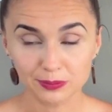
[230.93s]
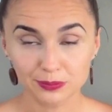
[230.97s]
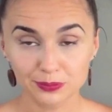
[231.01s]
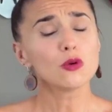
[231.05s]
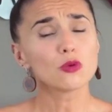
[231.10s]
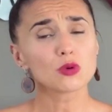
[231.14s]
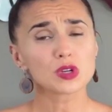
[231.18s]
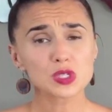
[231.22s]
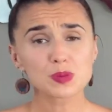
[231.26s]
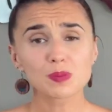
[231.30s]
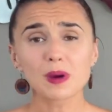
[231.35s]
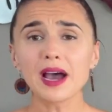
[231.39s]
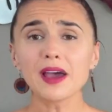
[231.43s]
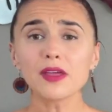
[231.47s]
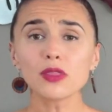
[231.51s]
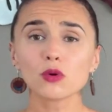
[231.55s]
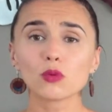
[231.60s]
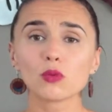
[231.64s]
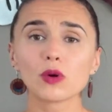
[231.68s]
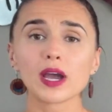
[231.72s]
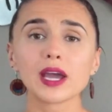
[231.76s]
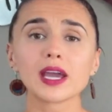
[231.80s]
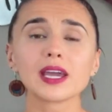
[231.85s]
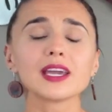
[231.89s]
Which, by the
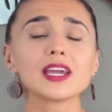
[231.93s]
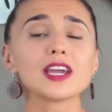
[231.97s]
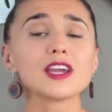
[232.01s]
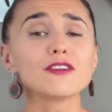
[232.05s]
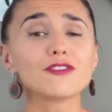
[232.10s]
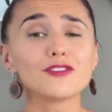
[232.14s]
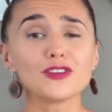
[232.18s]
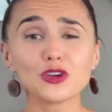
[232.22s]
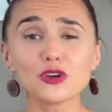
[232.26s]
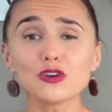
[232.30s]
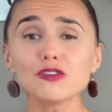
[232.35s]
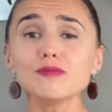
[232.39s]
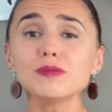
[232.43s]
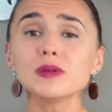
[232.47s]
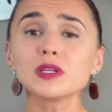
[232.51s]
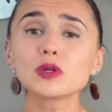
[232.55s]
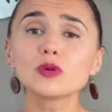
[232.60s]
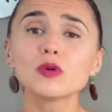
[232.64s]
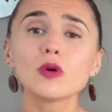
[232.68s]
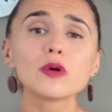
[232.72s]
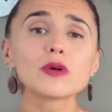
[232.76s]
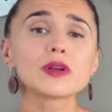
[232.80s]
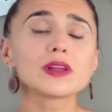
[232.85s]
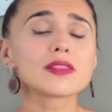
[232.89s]
way, if you've been
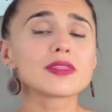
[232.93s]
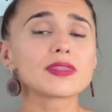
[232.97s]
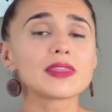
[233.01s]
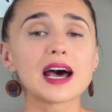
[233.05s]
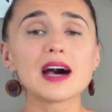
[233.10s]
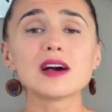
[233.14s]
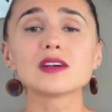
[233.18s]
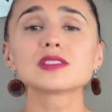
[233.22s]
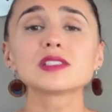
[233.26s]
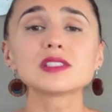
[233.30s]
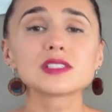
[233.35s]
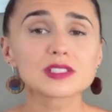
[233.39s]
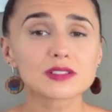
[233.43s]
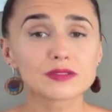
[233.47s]
quoted thousands